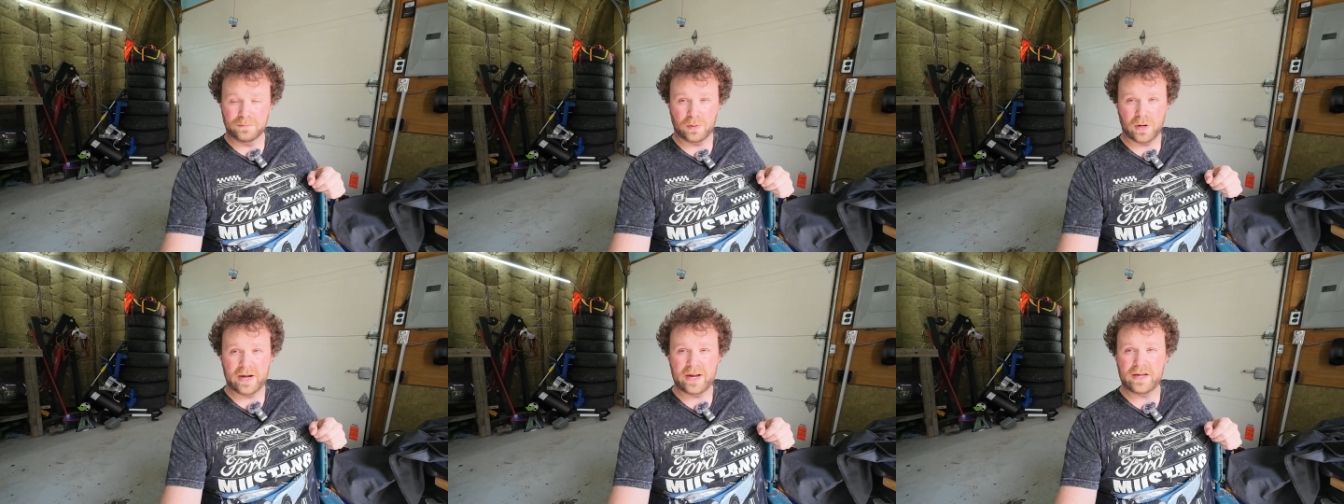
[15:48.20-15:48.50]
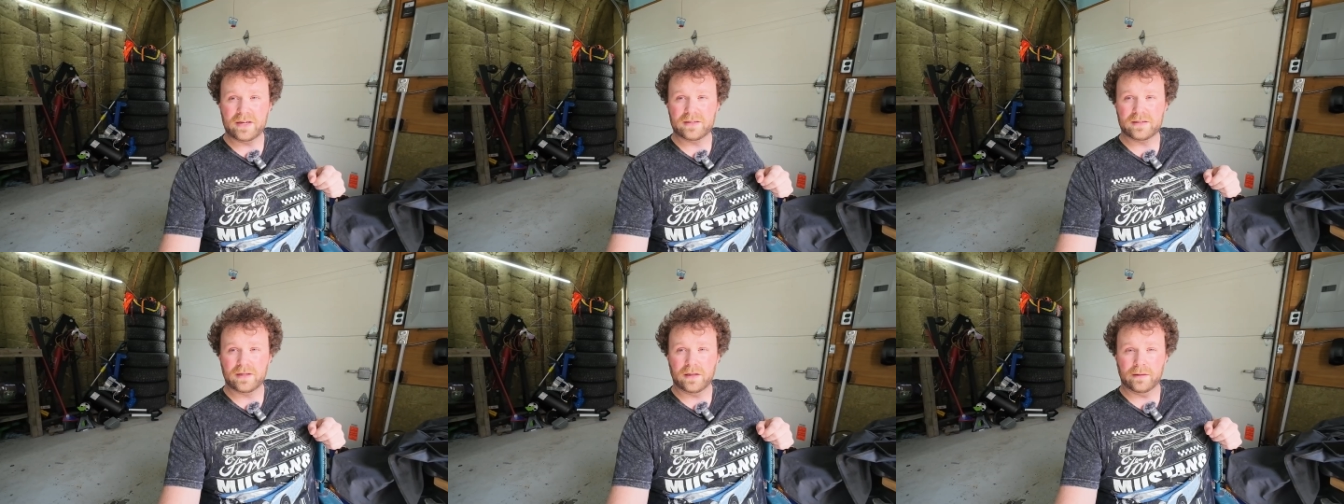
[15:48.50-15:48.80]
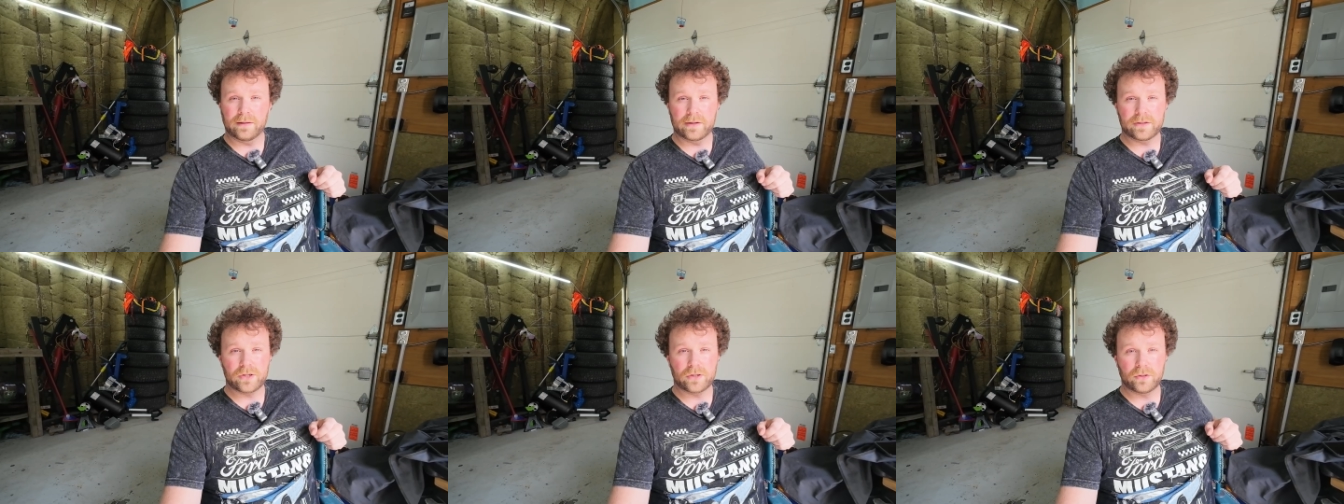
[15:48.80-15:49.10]
brakes,
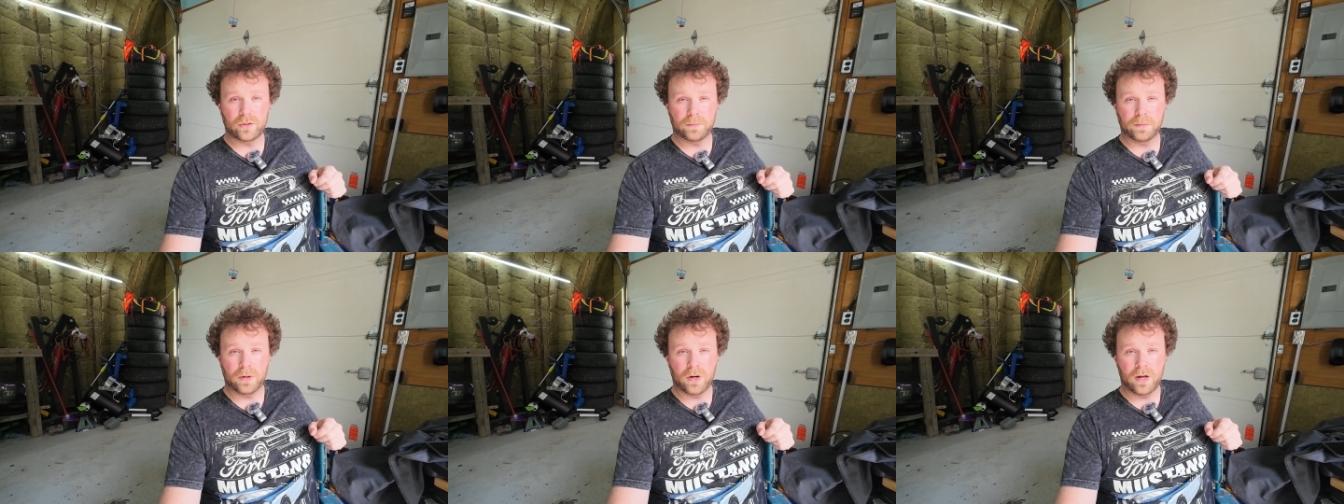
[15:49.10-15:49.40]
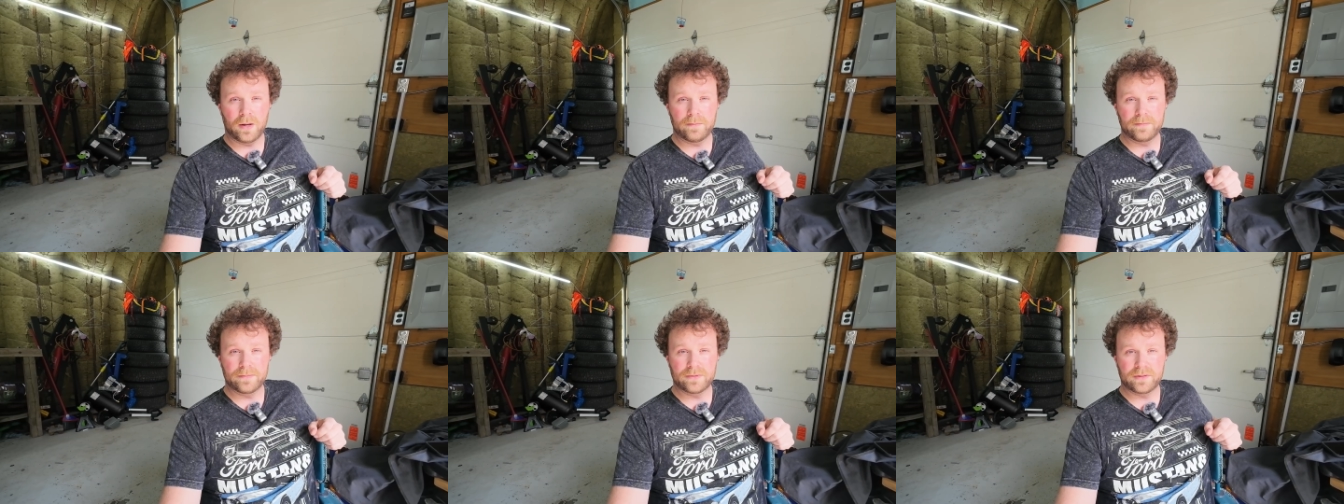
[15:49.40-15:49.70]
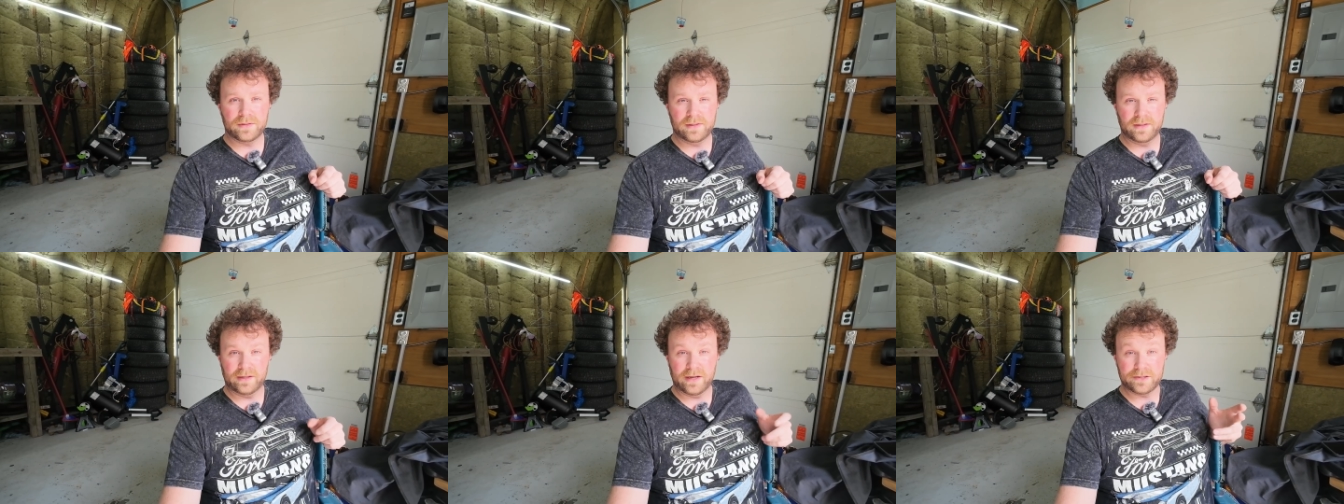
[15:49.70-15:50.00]
electrical
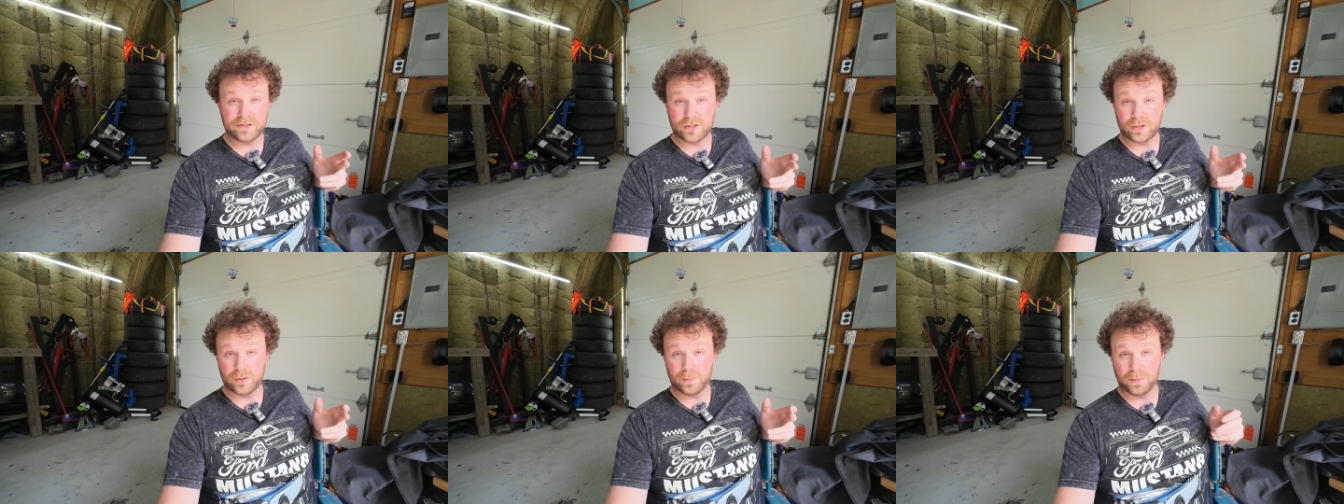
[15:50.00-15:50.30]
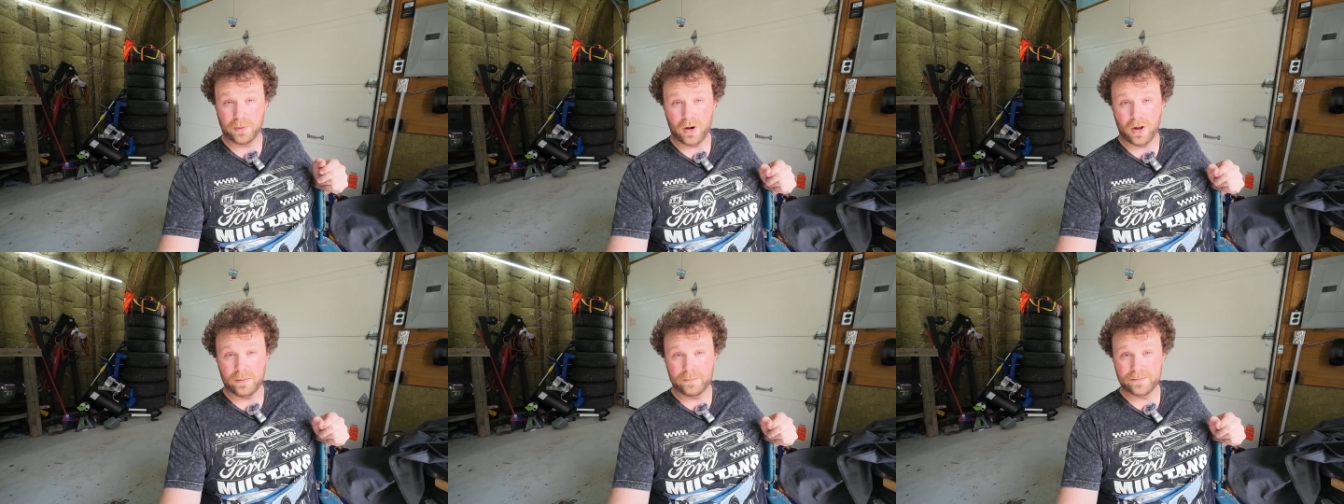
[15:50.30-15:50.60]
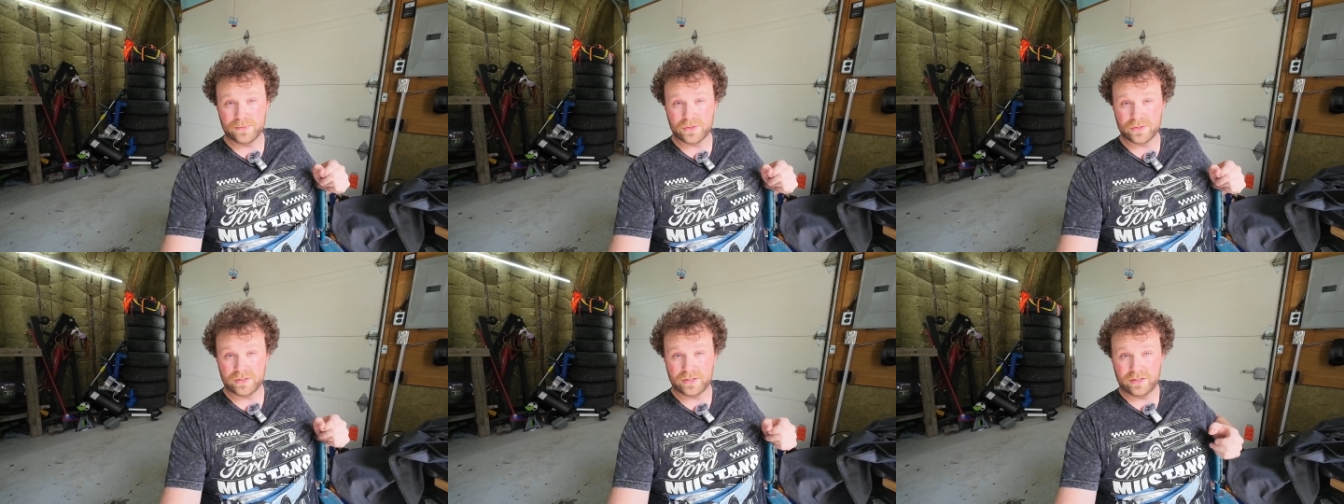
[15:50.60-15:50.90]
problems. The electrical
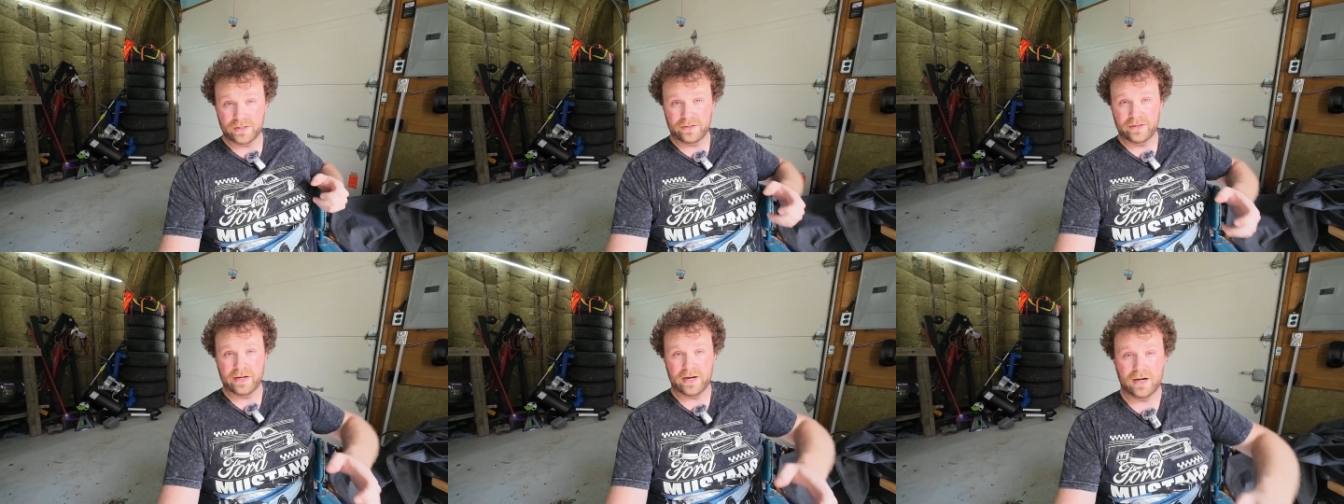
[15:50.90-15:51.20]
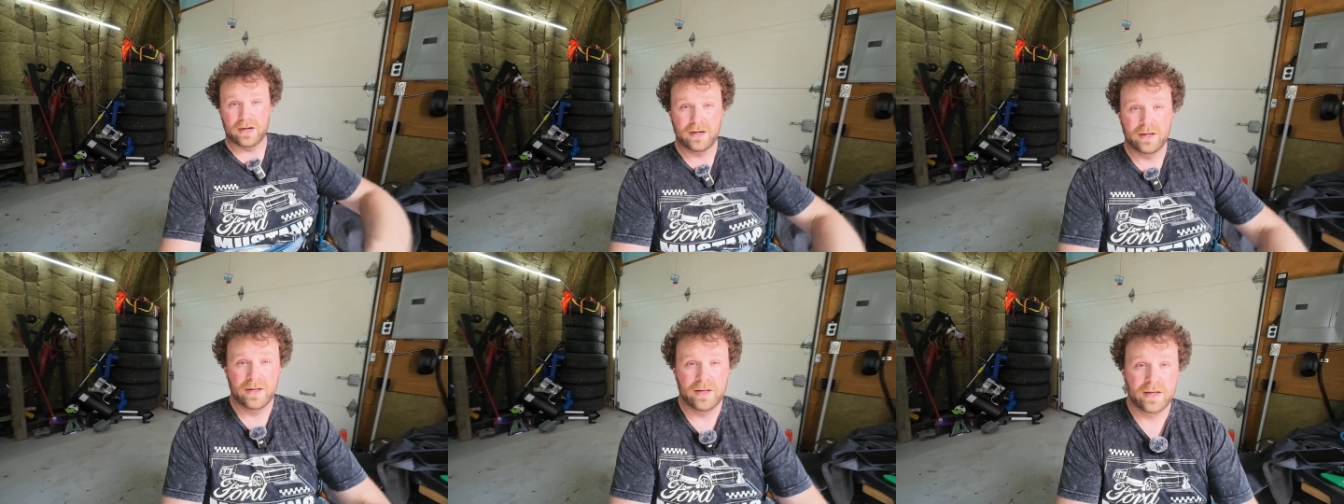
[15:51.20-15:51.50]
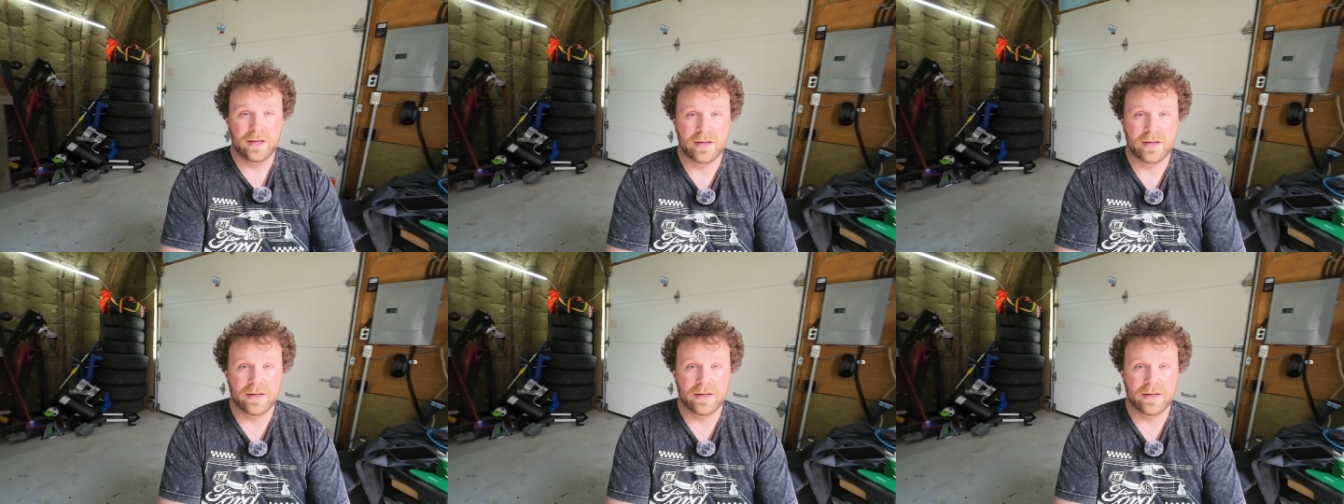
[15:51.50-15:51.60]
problems are still there.